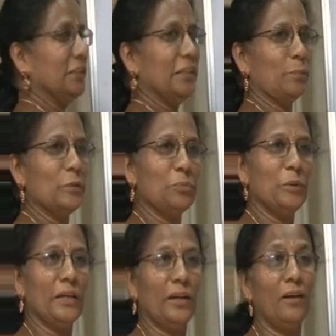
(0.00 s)
that must be
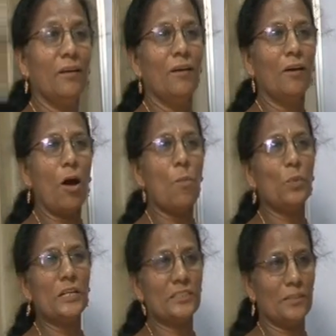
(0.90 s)
a
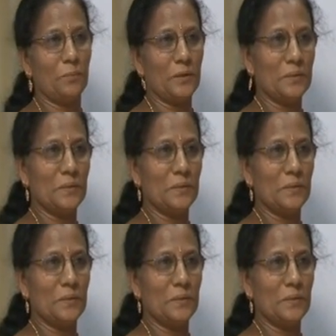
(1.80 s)
complex number,